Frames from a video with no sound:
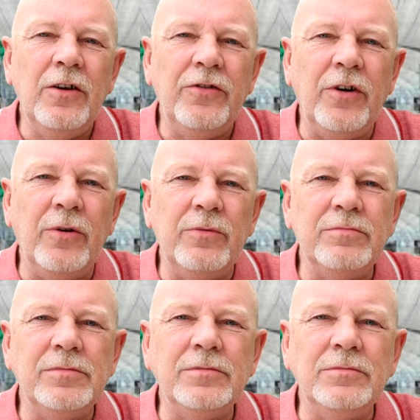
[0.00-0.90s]
So
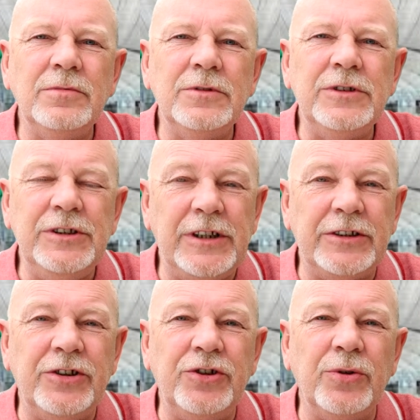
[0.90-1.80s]
she
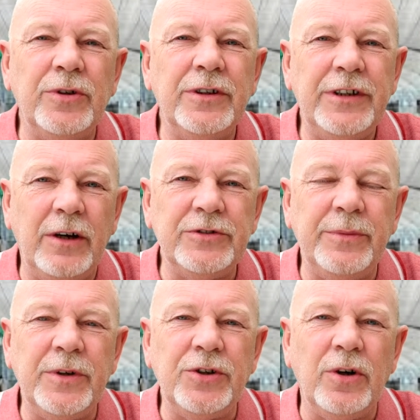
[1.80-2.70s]
says to Junker, tells
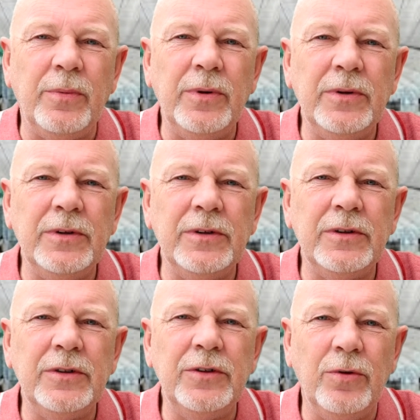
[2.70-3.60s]
him the job.
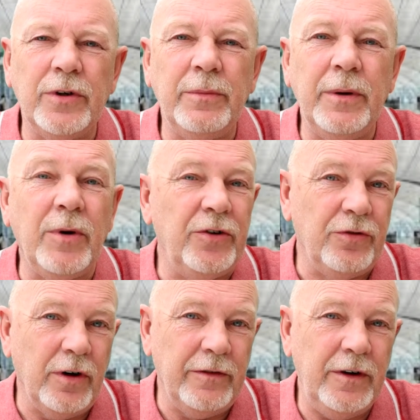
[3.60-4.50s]
You're going to be my
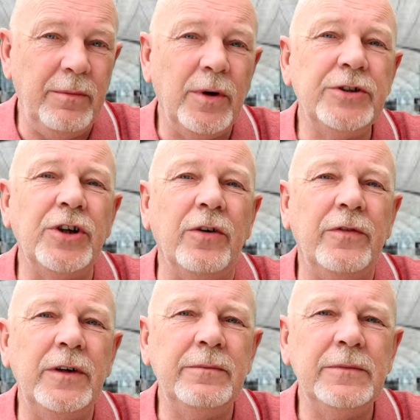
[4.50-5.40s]
driver, my
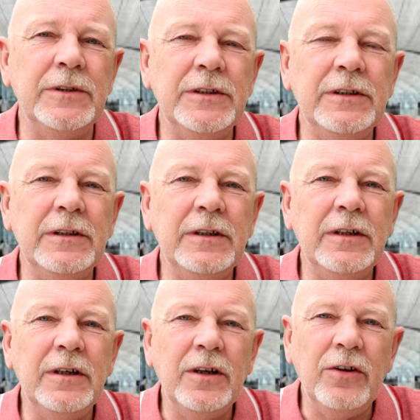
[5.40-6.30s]
chauffeur.
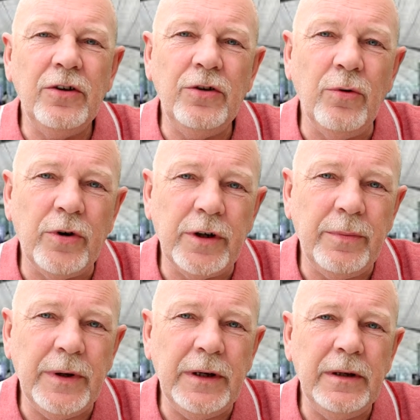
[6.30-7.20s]
You're going to
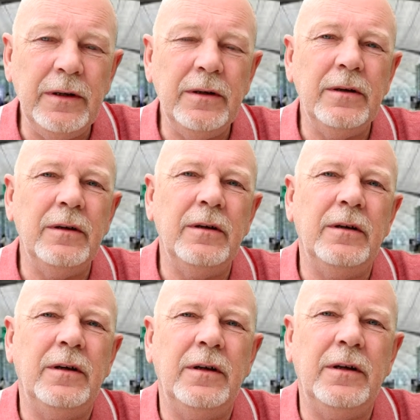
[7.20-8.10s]
be
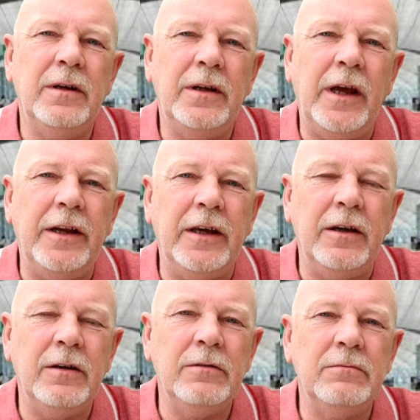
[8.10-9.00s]
getting